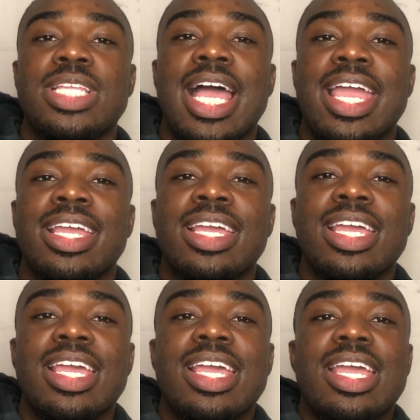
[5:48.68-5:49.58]
Like,
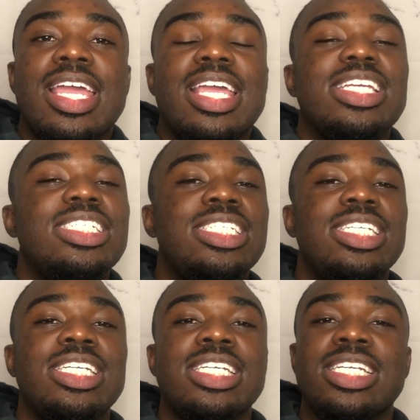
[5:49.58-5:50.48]
is
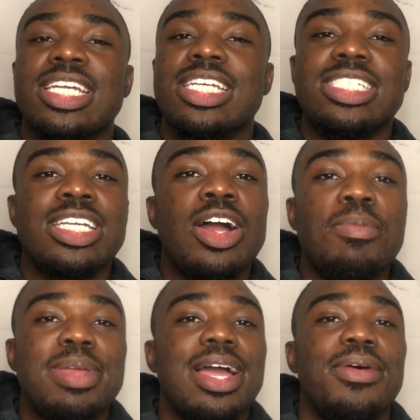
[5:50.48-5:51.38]
she gonna
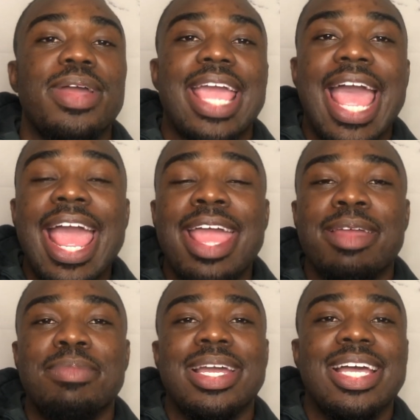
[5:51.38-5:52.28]
be okay?
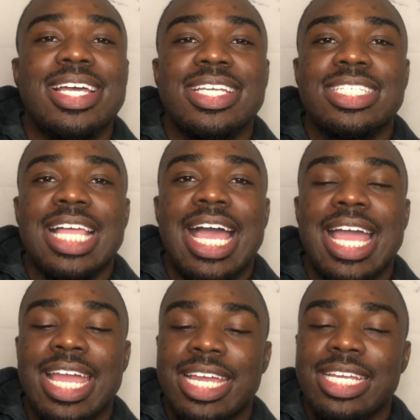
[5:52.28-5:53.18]
Because
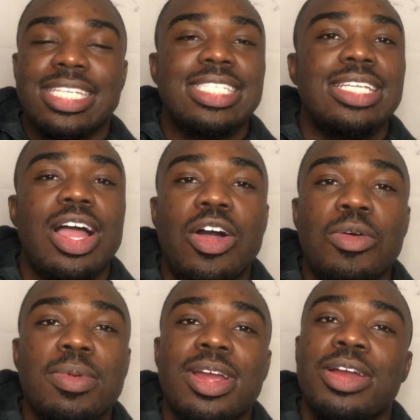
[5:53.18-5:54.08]
like,
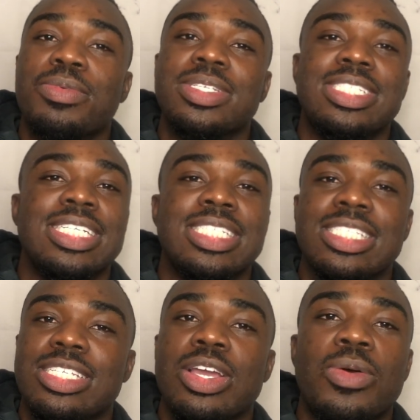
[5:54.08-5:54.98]
homegirl was
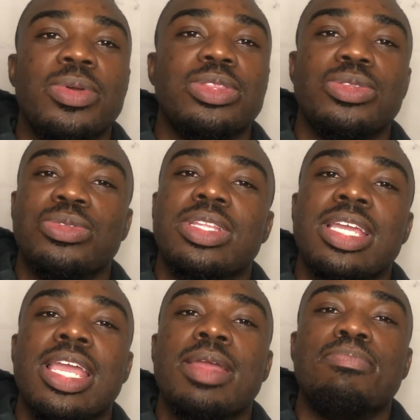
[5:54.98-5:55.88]
just going through
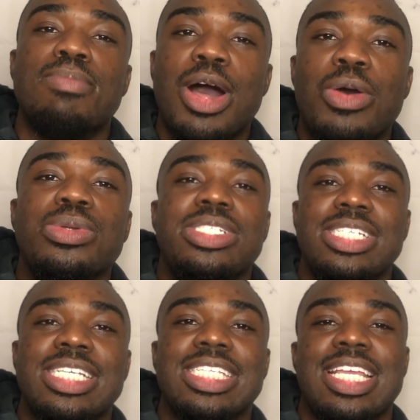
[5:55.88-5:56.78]
the
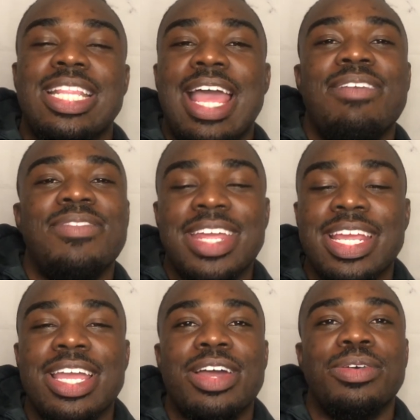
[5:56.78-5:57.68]
emotions in that
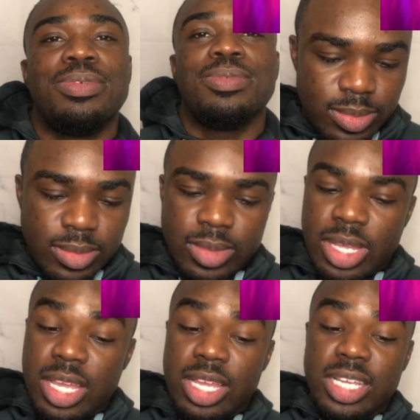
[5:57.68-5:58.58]
video.
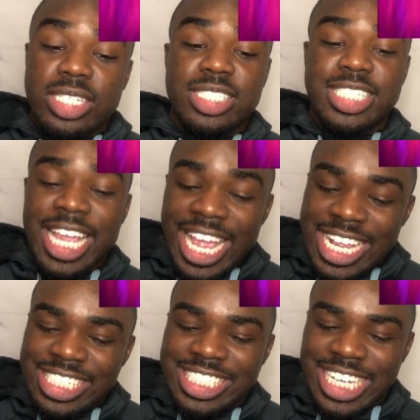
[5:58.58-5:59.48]
She
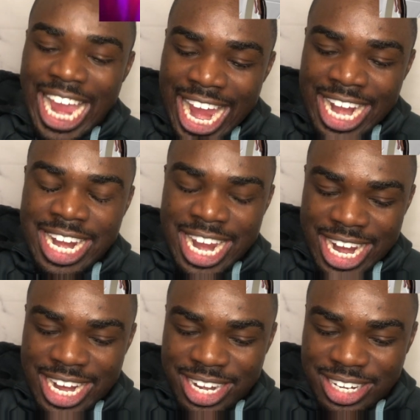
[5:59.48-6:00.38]
is
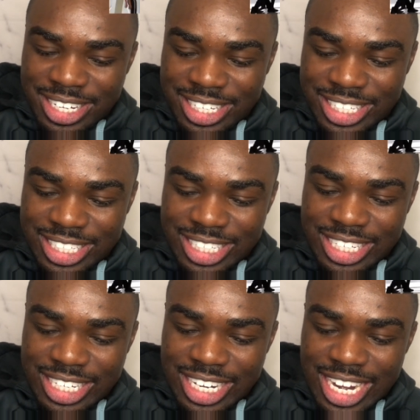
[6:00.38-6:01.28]

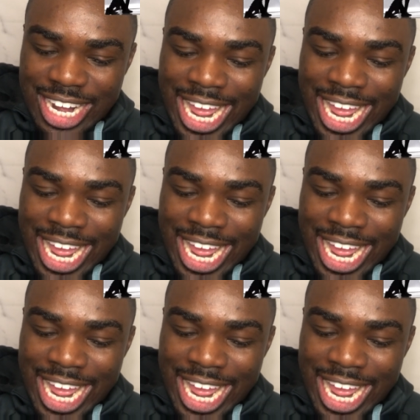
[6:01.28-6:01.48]
shining.